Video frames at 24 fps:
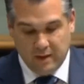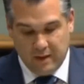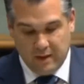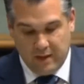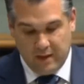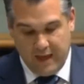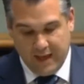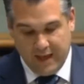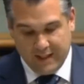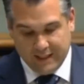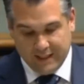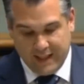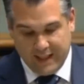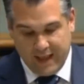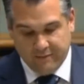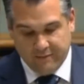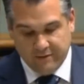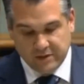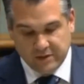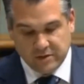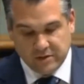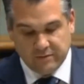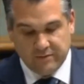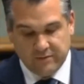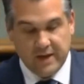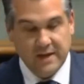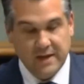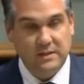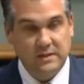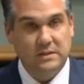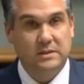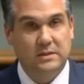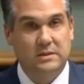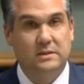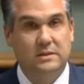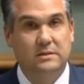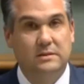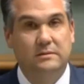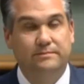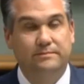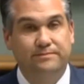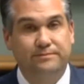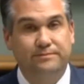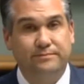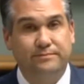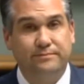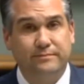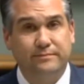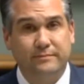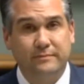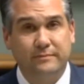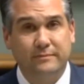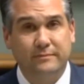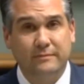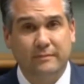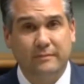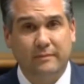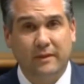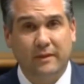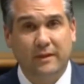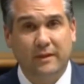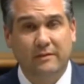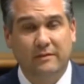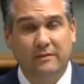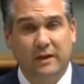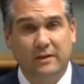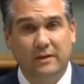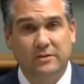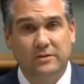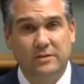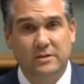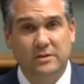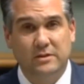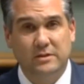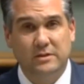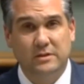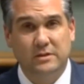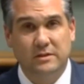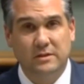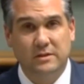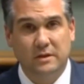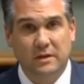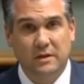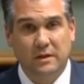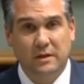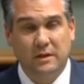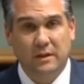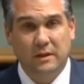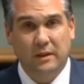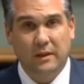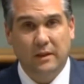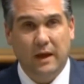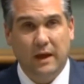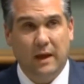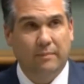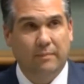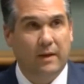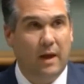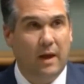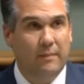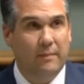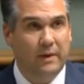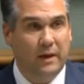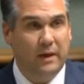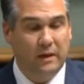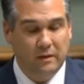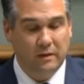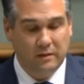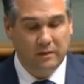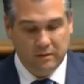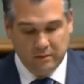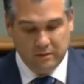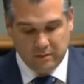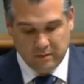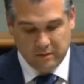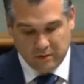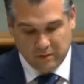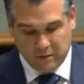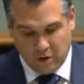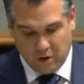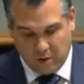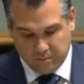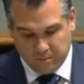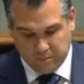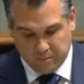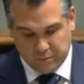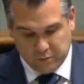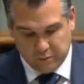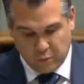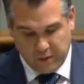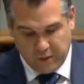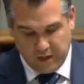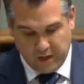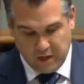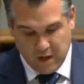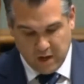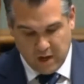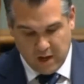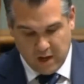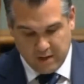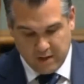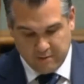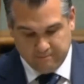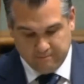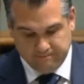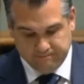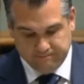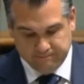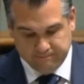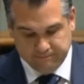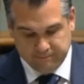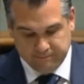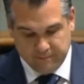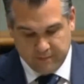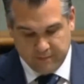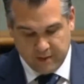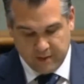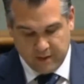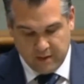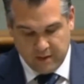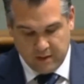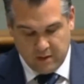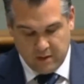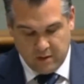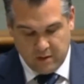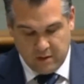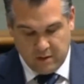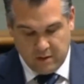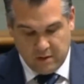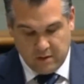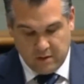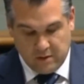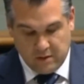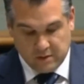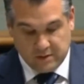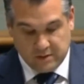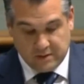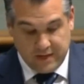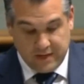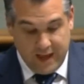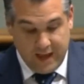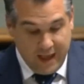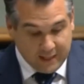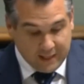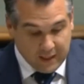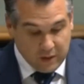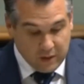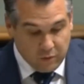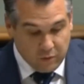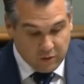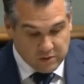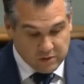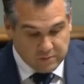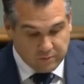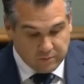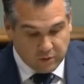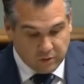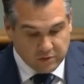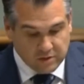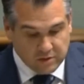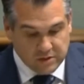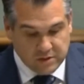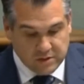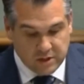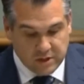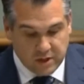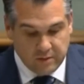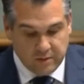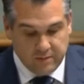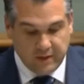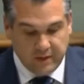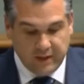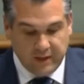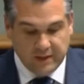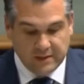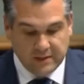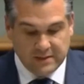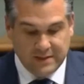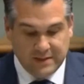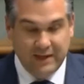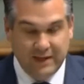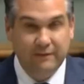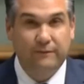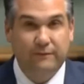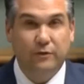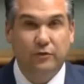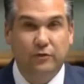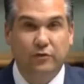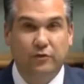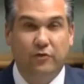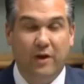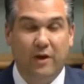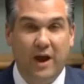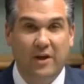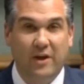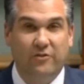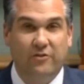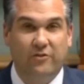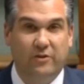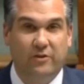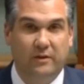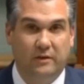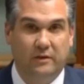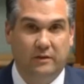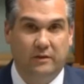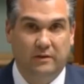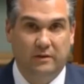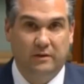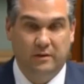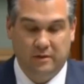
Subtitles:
and lavish events such as the upcoming COP29. Sadly, what's more disturbing is the infiltration